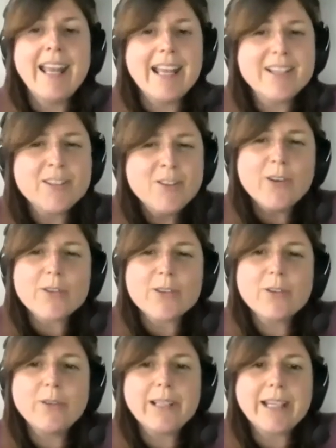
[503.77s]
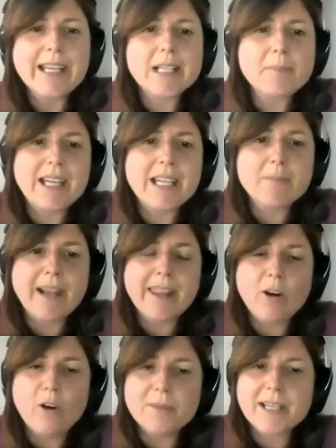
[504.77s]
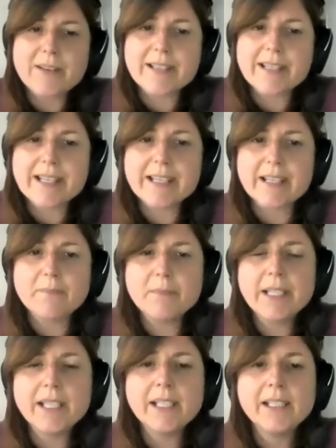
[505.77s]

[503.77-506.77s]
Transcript: is not solely explained by the opt-out system.